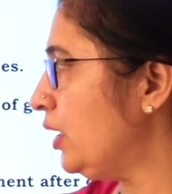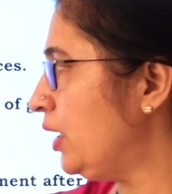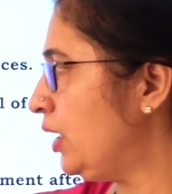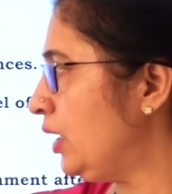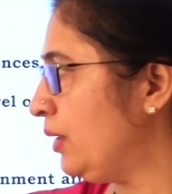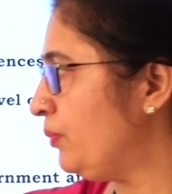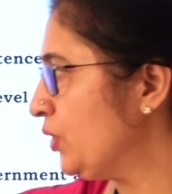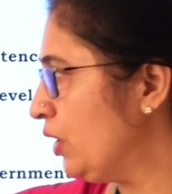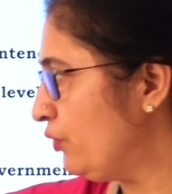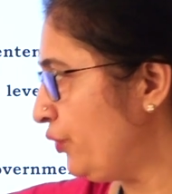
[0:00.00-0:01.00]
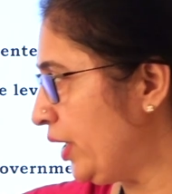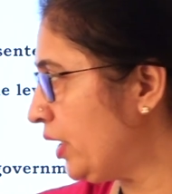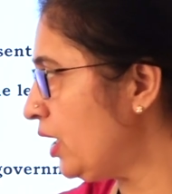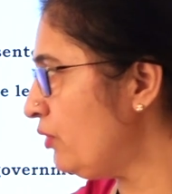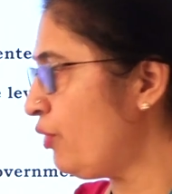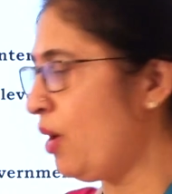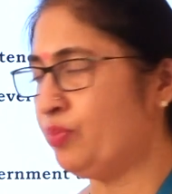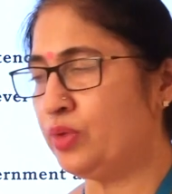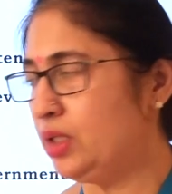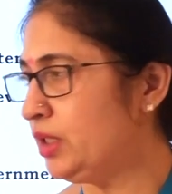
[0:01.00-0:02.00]
uh, federal form.
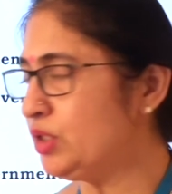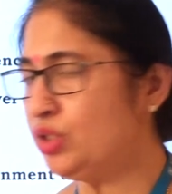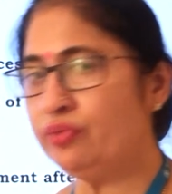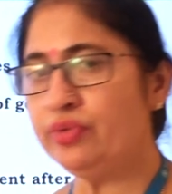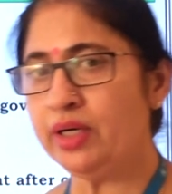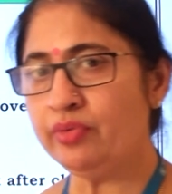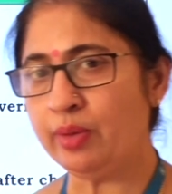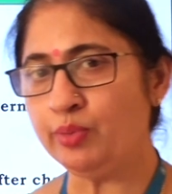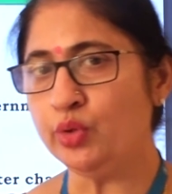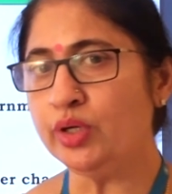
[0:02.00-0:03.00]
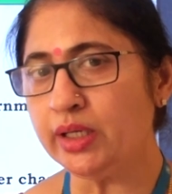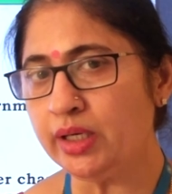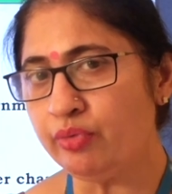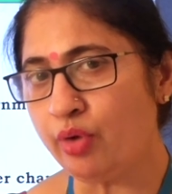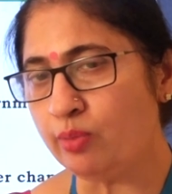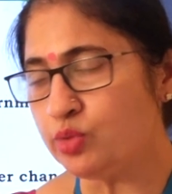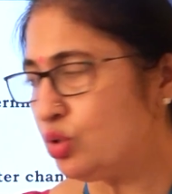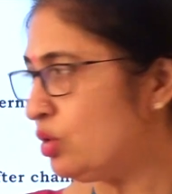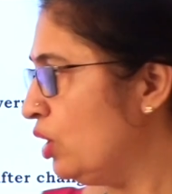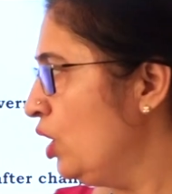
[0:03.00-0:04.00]
It is shifted from unitary form
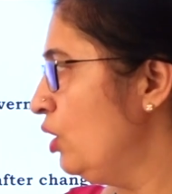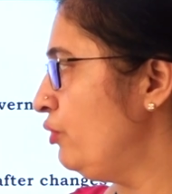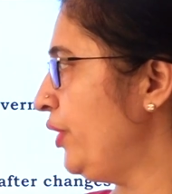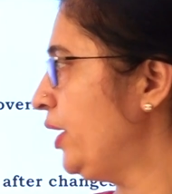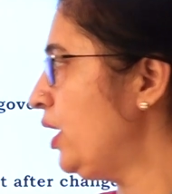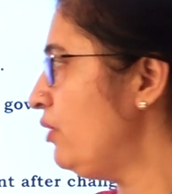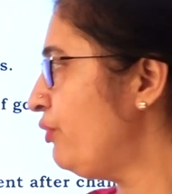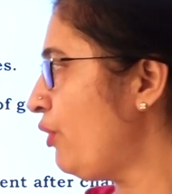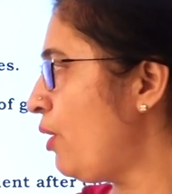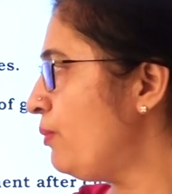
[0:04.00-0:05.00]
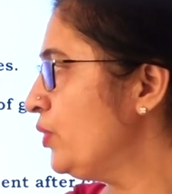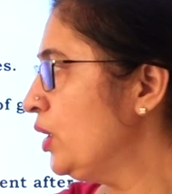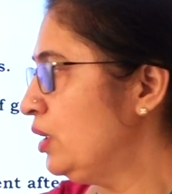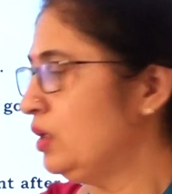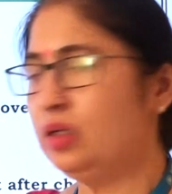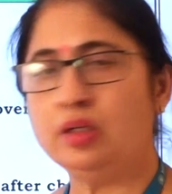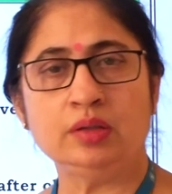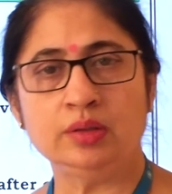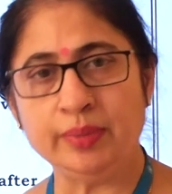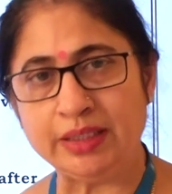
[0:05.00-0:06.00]
to federal form, uh,
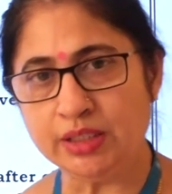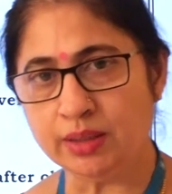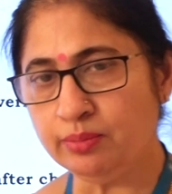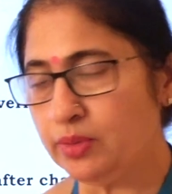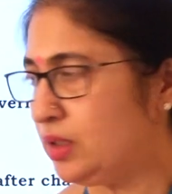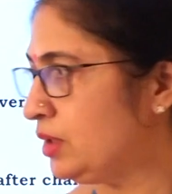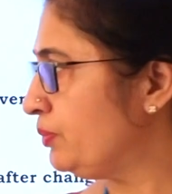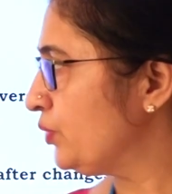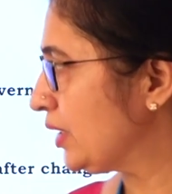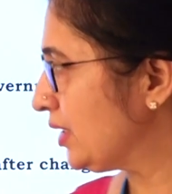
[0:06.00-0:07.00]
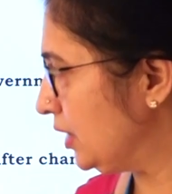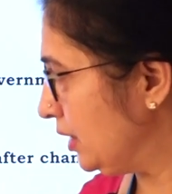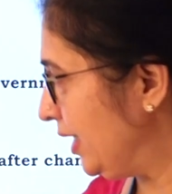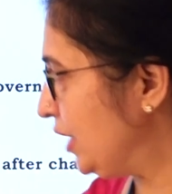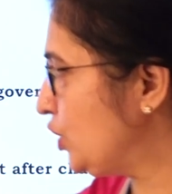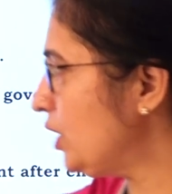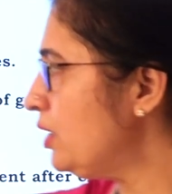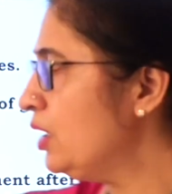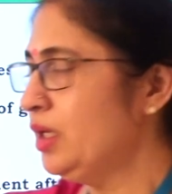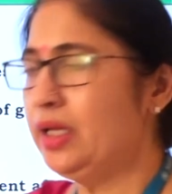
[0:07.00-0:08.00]
the Belgium uh, uh nation
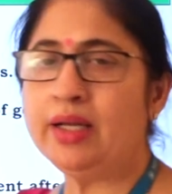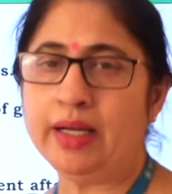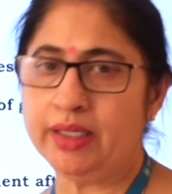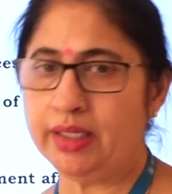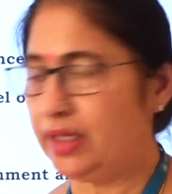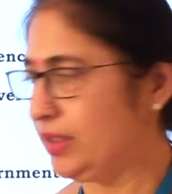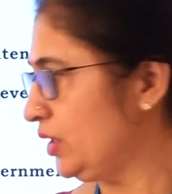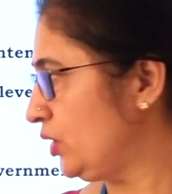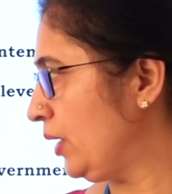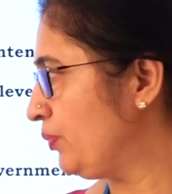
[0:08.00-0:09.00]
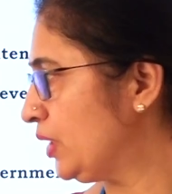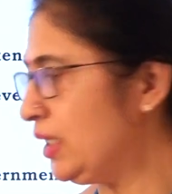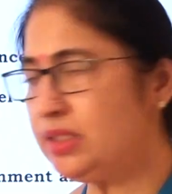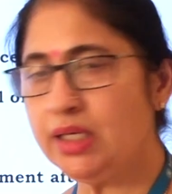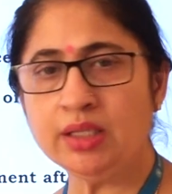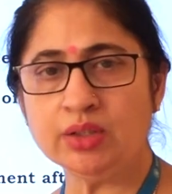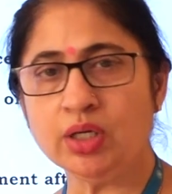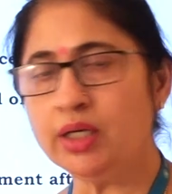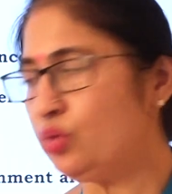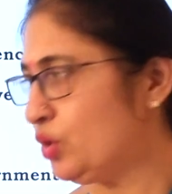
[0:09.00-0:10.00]
in 1993. Let's see the
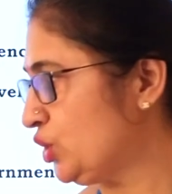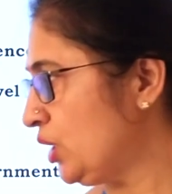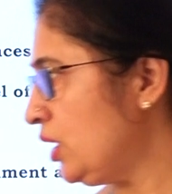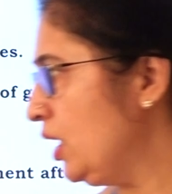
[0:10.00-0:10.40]
third question.